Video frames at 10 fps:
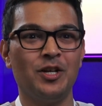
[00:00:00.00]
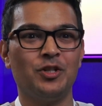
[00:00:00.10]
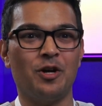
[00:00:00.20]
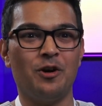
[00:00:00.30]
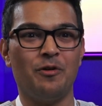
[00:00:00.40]

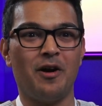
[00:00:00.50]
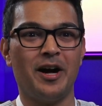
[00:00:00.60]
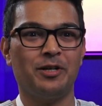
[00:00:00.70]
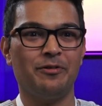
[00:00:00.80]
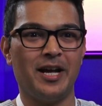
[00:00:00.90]
So I
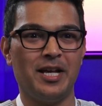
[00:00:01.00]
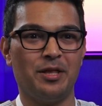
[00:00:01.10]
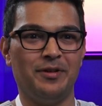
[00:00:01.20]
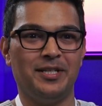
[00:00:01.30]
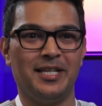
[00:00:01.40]
create
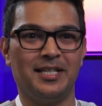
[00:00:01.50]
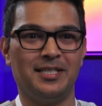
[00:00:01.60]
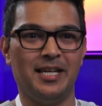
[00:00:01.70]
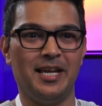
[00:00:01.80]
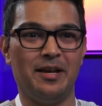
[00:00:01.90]

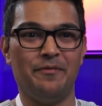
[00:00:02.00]
360